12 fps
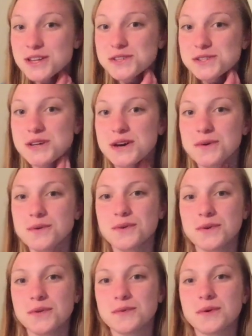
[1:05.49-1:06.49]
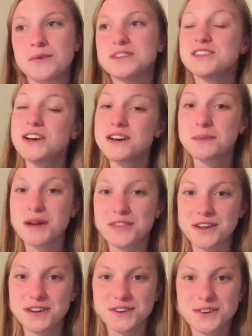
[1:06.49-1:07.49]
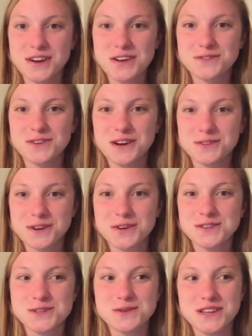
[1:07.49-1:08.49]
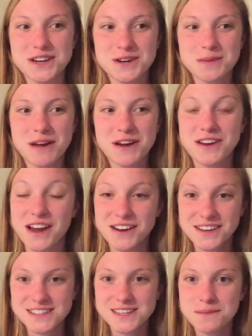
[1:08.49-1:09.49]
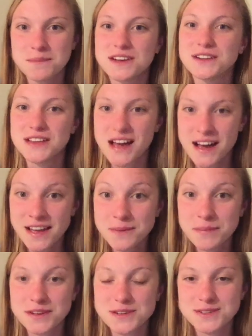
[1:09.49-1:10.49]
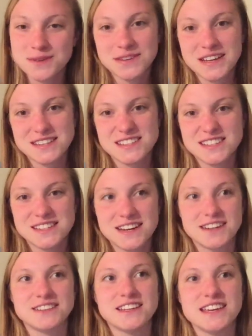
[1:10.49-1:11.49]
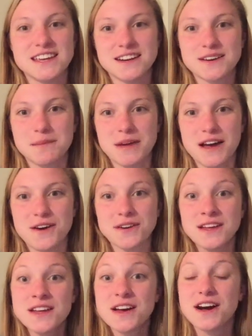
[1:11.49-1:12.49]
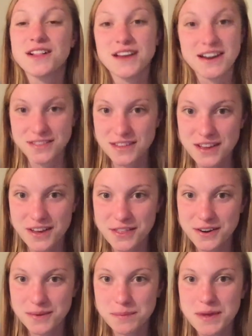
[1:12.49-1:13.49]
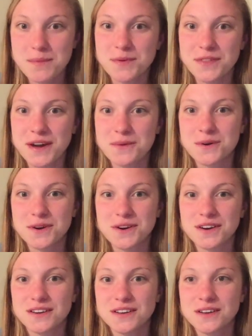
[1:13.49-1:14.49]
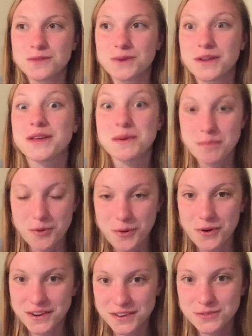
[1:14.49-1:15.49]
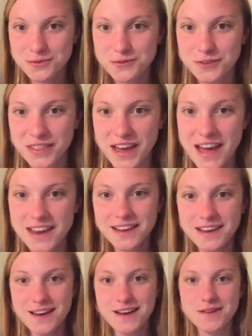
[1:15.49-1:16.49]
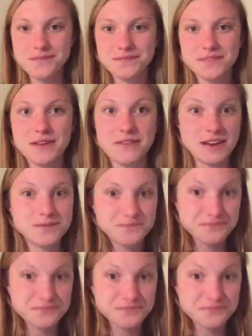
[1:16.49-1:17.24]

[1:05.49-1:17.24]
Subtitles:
So when we talk about the Underground Railroad, you hear about Harriet Tubman a lot, but you don't necessarily hear about a lot of the other people that were really important for that event.